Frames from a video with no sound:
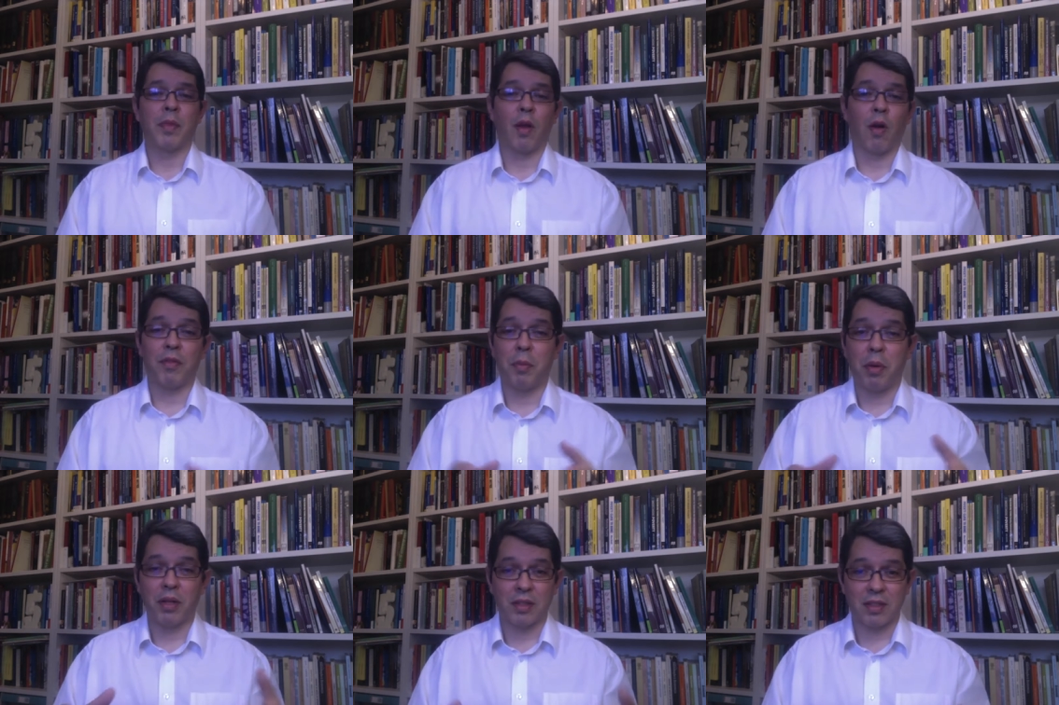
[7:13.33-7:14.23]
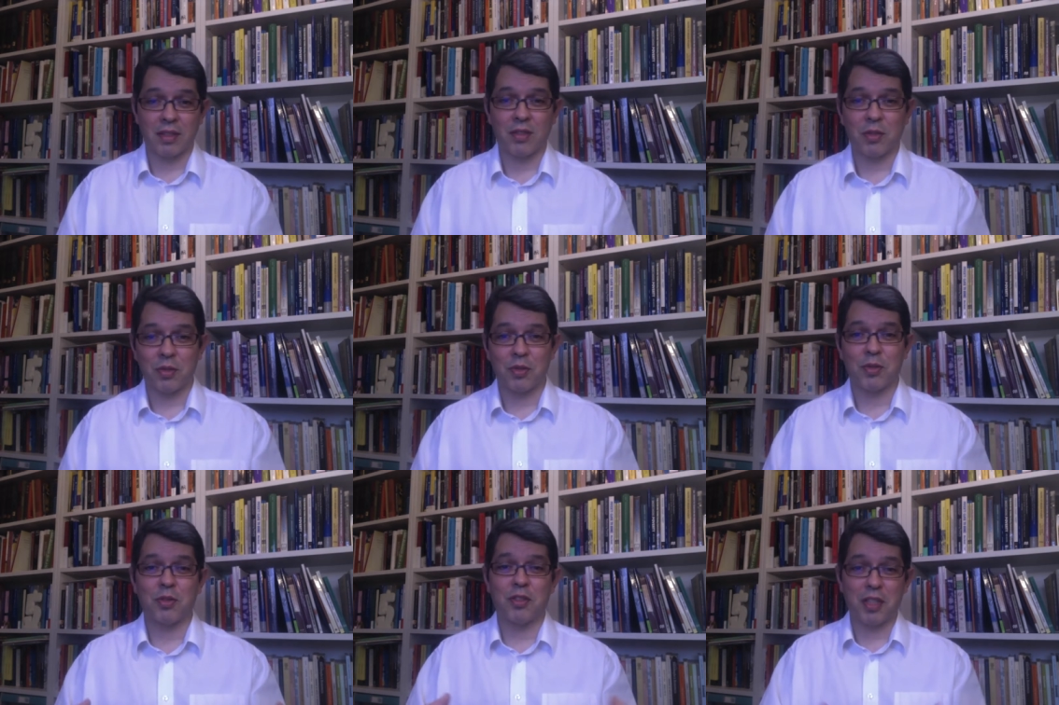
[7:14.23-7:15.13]
of the persons to
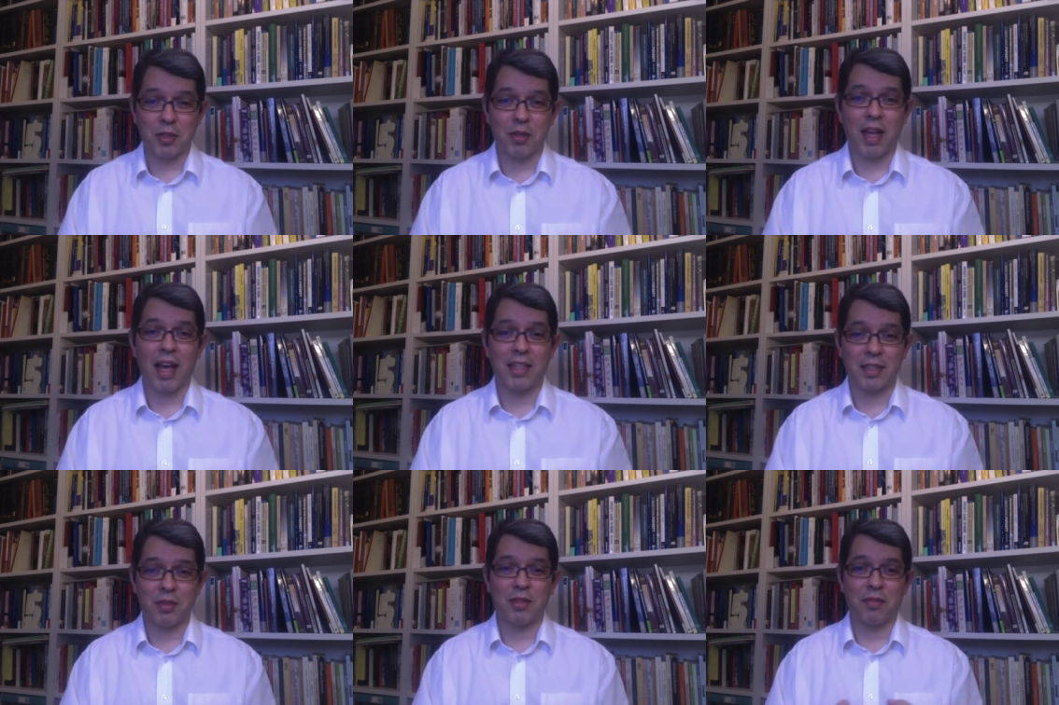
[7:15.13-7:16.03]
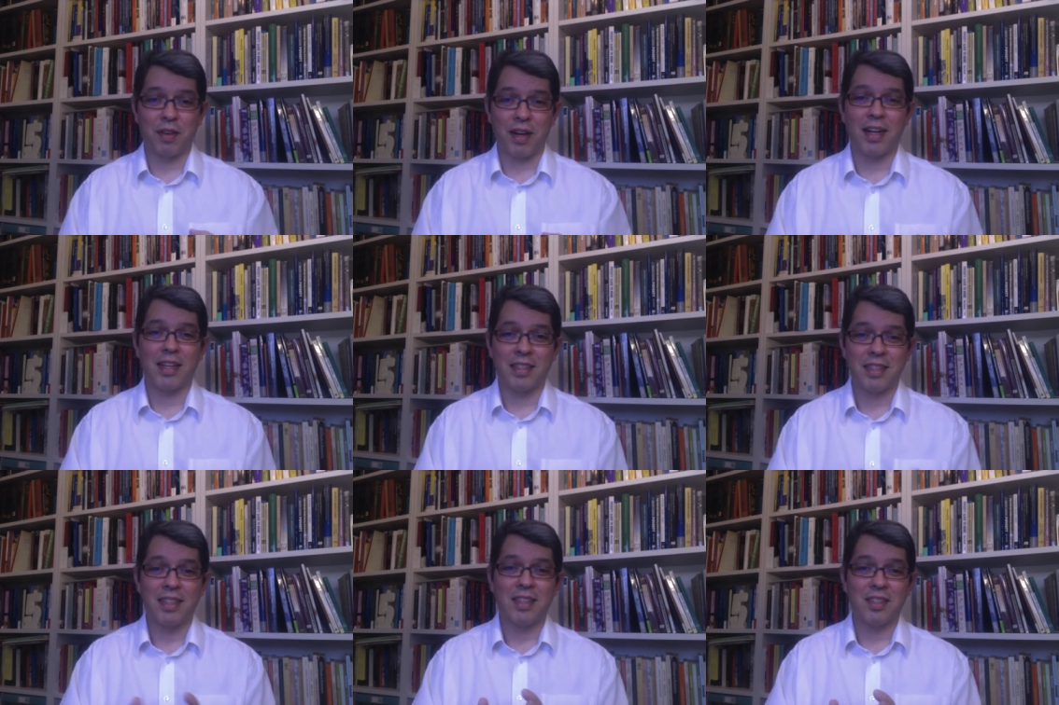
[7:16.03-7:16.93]
sit together to define
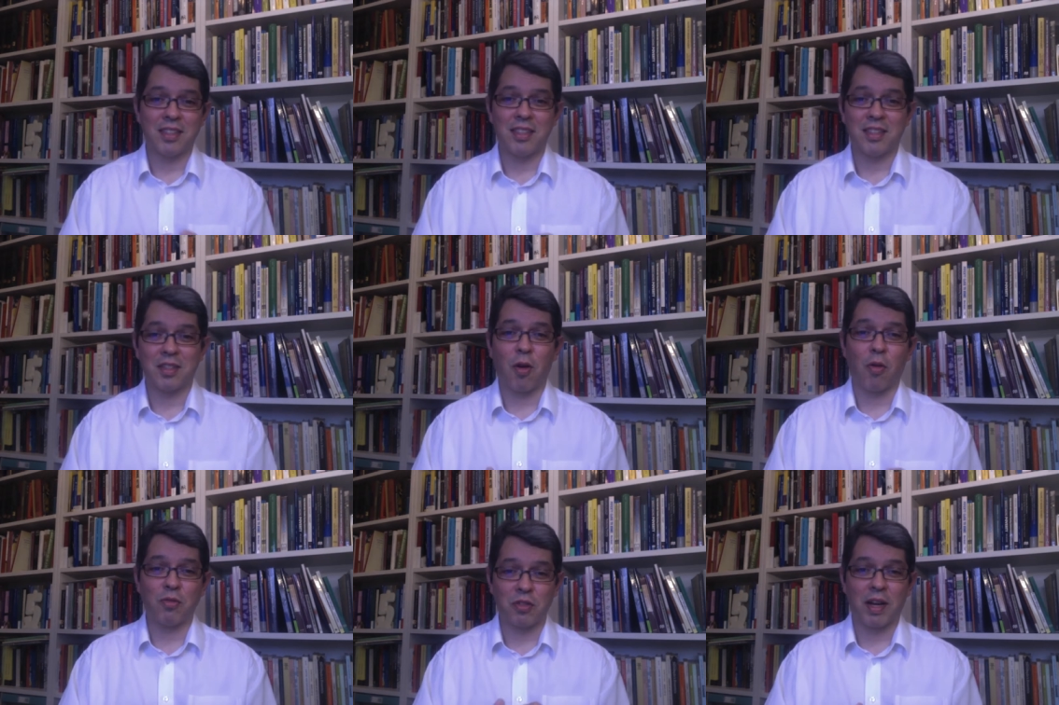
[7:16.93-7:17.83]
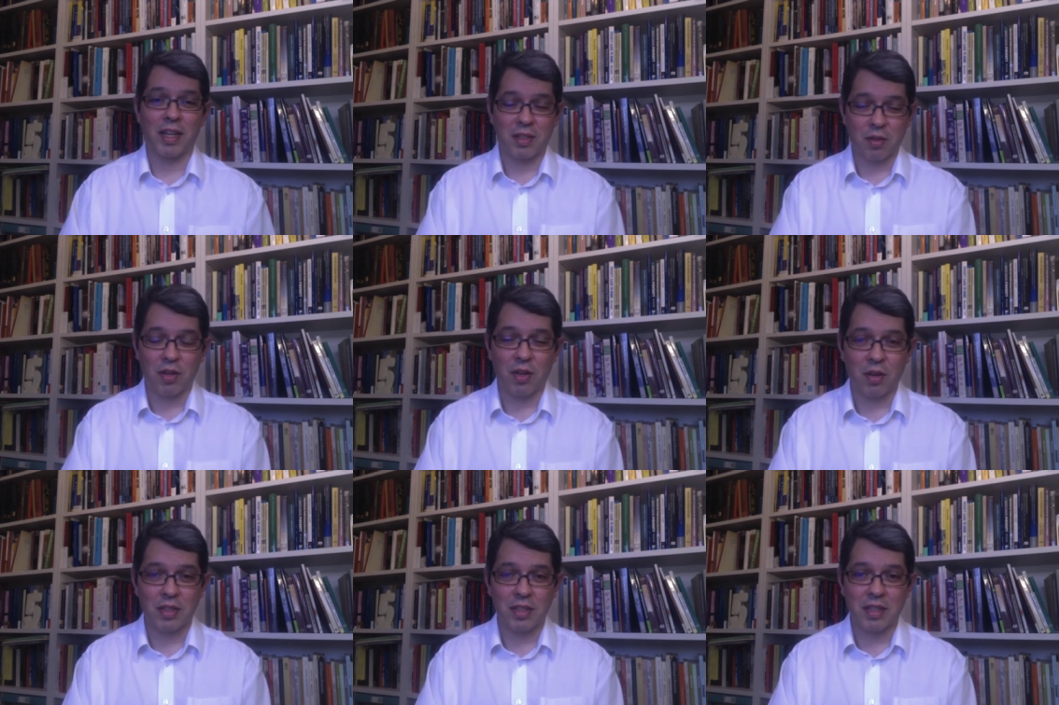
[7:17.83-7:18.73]
this contract or
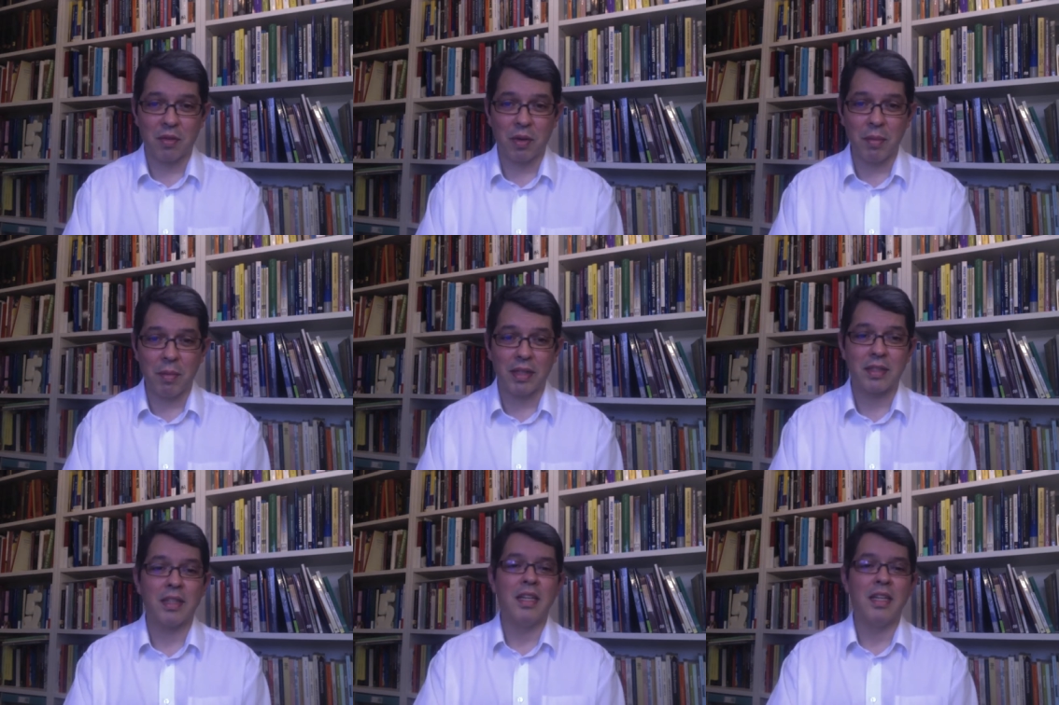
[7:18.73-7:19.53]
this agreement?